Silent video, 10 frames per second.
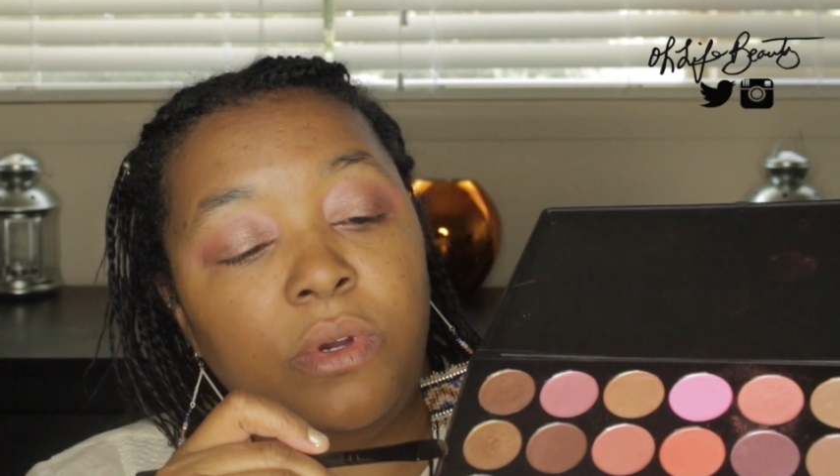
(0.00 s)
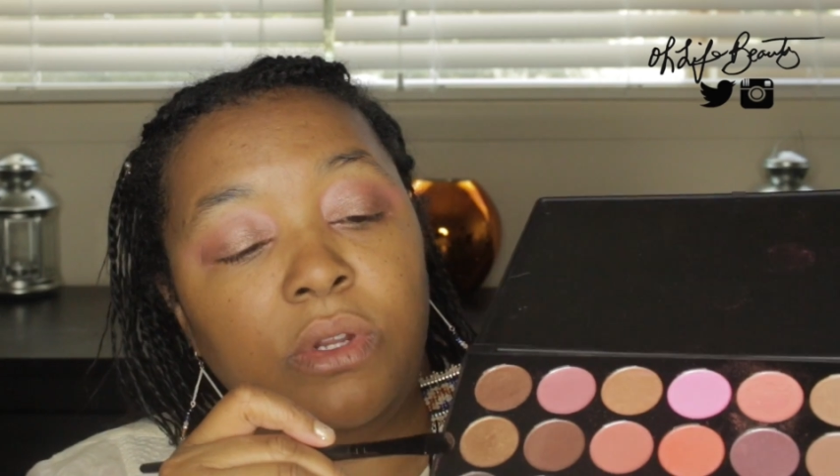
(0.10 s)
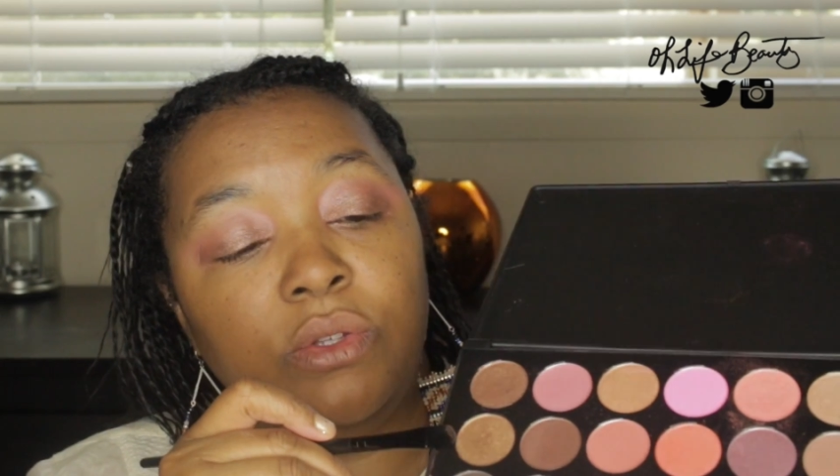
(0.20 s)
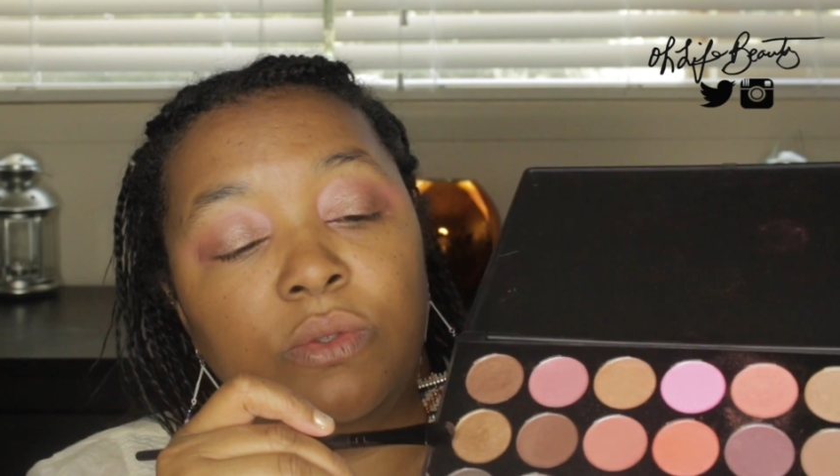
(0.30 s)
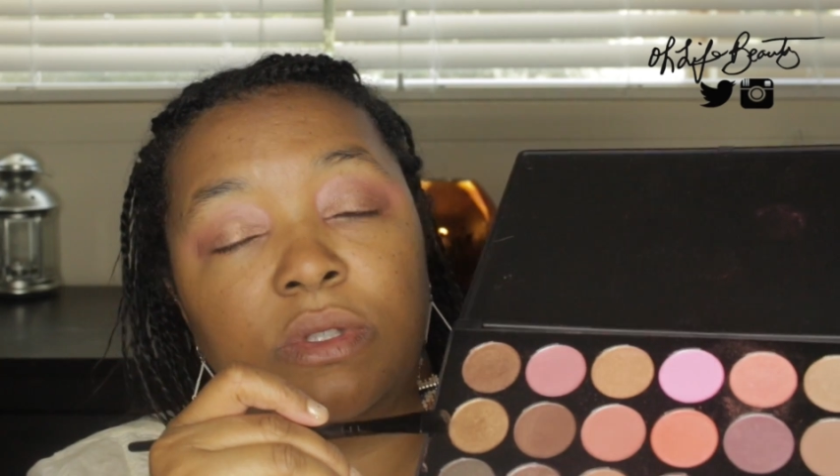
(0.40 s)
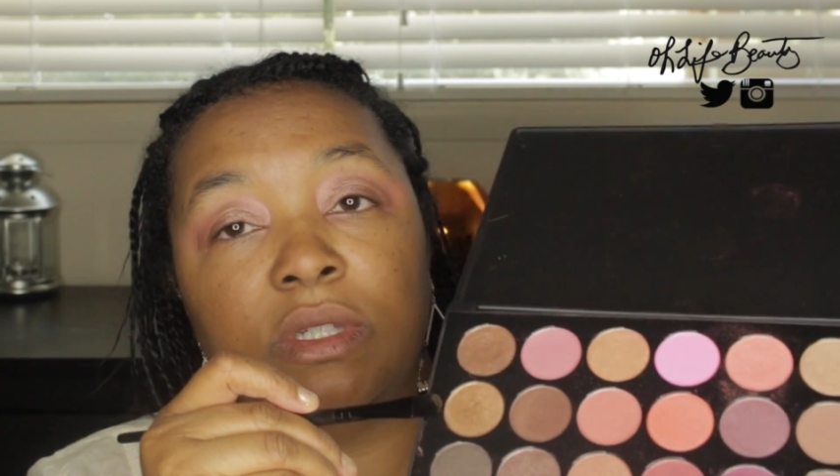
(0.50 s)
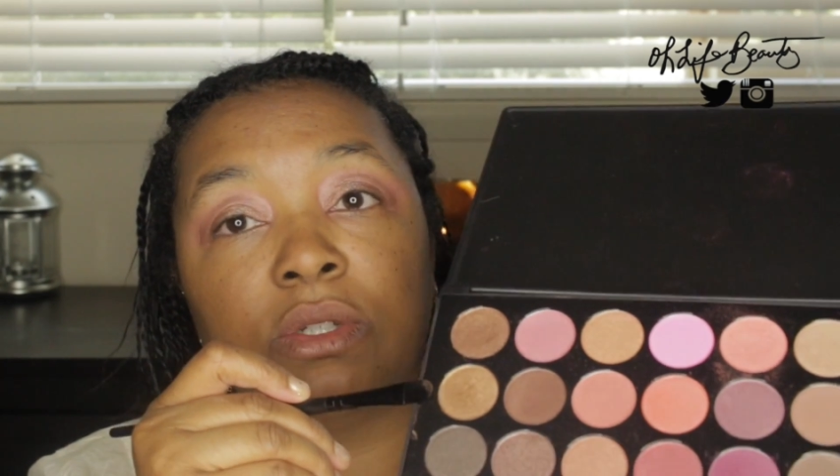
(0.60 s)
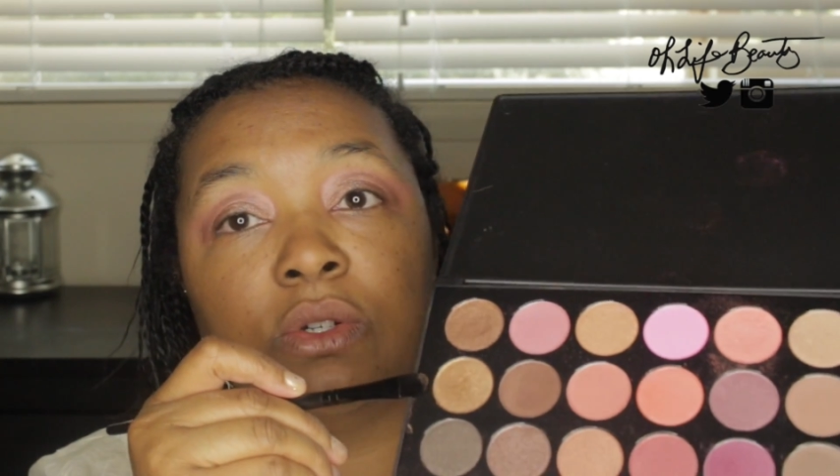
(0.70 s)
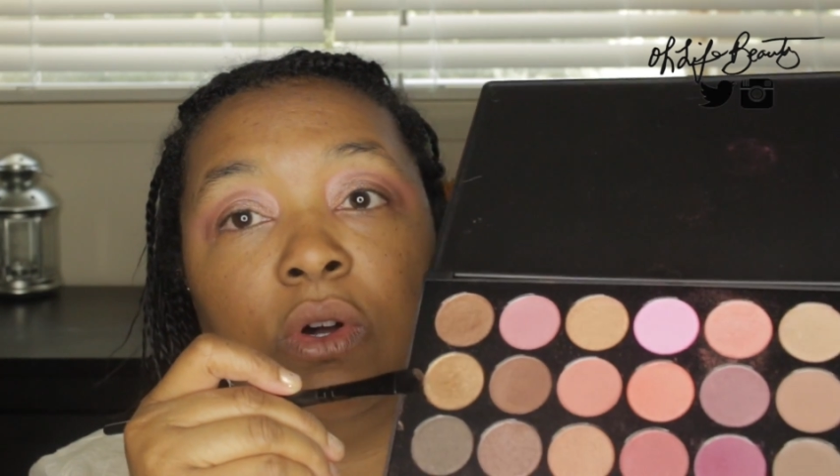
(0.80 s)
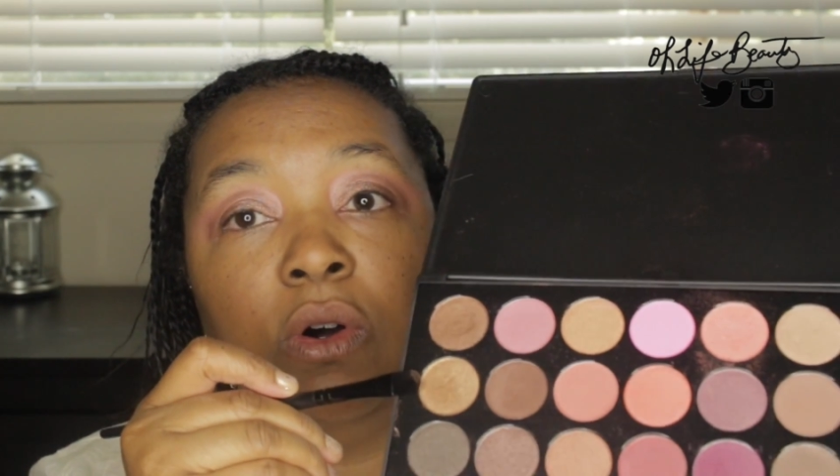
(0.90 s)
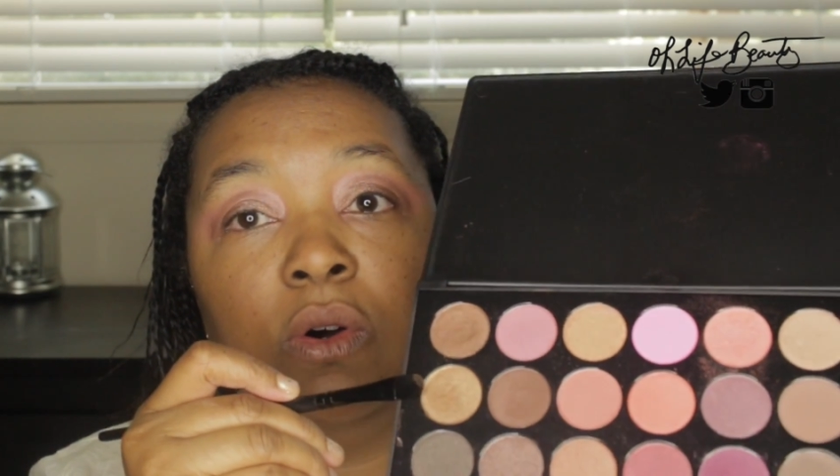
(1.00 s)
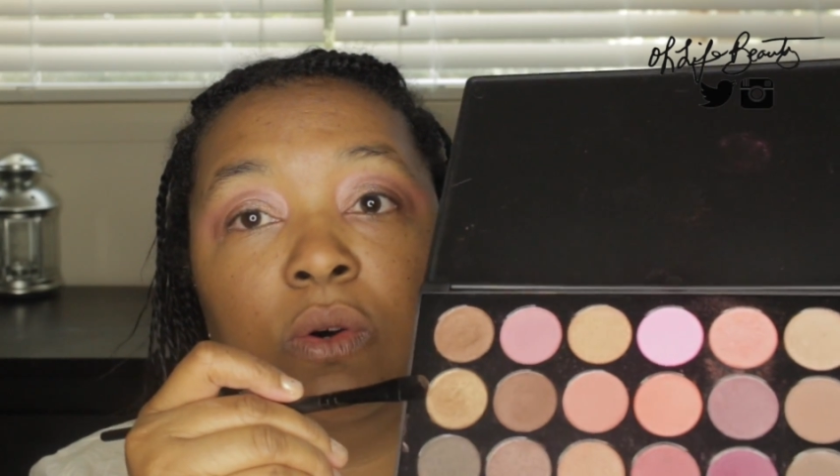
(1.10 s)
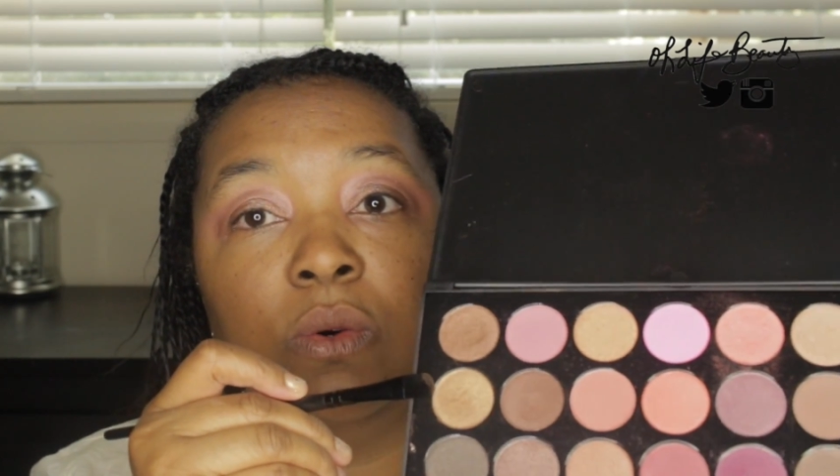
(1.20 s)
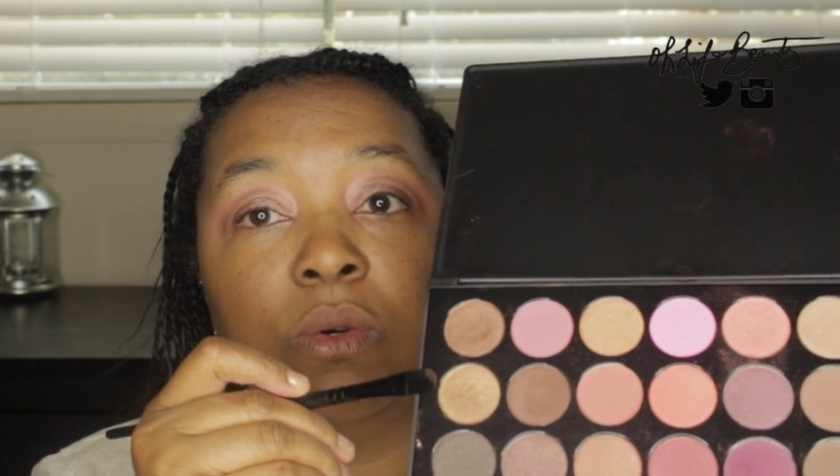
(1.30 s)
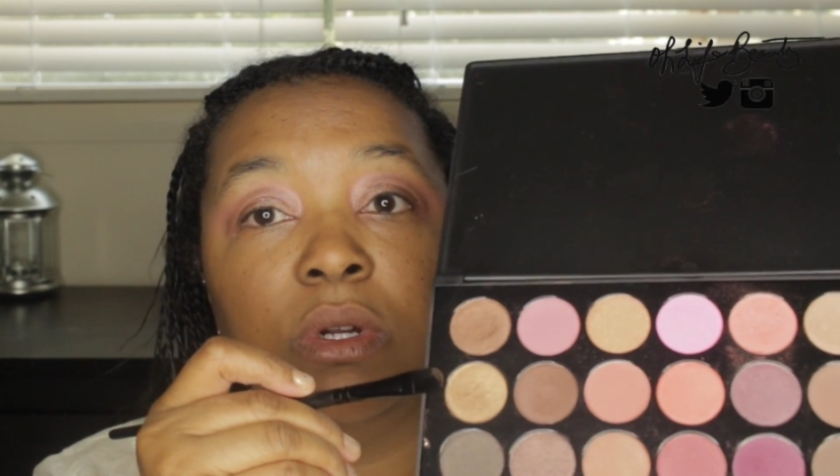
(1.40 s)
going to use this
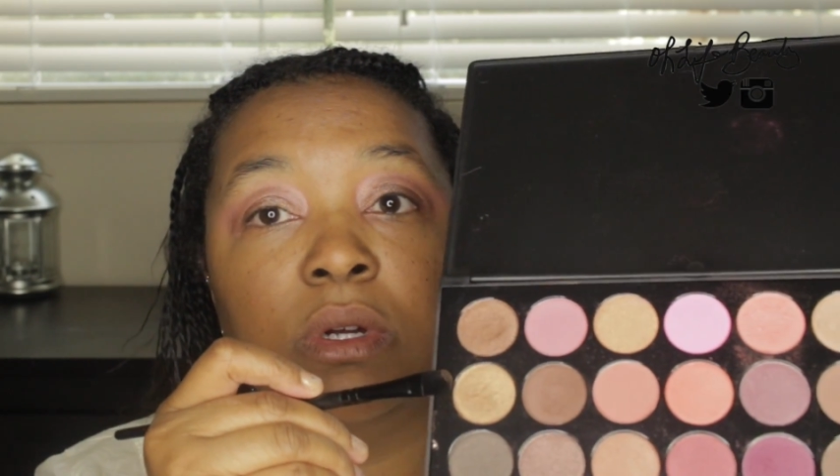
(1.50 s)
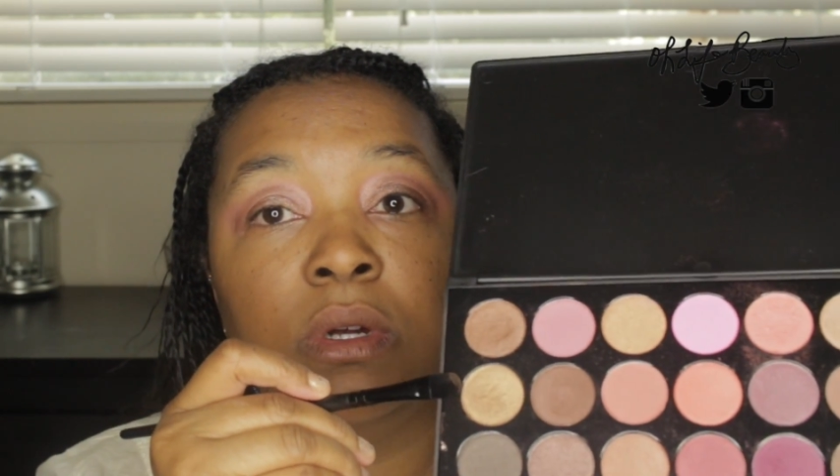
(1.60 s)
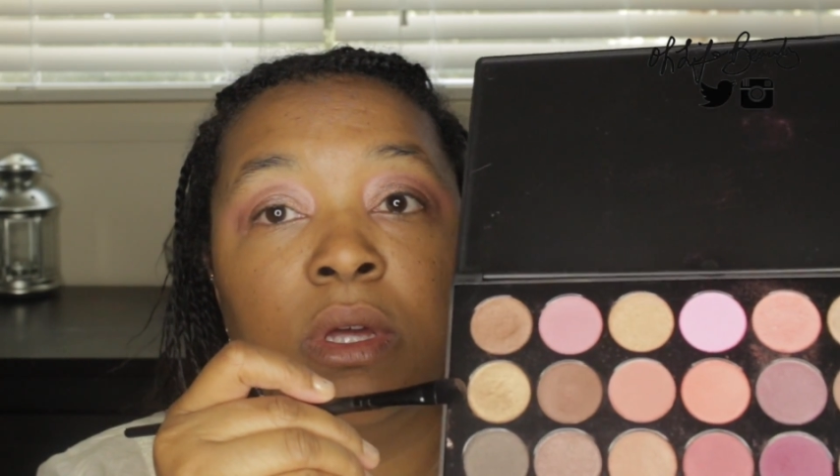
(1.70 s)
gold